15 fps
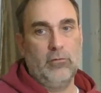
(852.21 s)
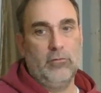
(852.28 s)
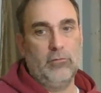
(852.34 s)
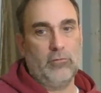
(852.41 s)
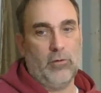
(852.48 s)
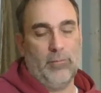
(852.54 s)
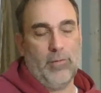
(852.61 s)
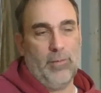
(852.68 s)

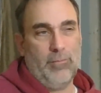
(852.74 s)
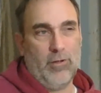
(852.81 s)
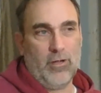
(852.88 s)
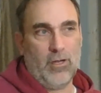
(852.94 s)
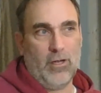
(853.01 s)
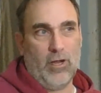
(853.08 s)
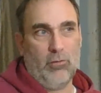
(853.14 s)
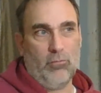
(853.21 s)
So I'm not
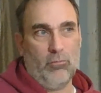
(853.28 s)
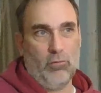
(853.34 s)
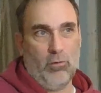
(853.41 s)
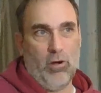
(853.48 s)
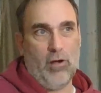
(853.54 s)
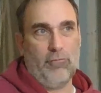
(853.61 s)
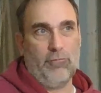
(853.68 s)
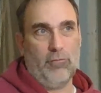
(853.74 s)
going to get
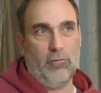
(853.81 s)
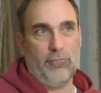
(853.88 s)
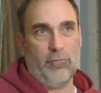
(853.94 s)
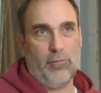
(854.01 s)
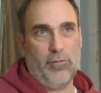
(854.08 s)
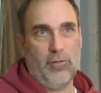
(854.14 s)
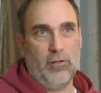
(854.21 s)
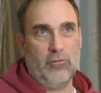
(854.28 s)
regretful
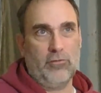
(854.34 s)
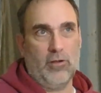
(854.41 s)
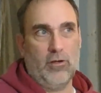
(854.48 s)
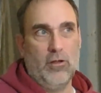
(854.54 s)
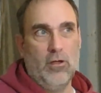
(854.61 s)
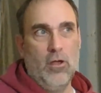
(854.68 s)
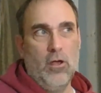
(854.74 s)
for things that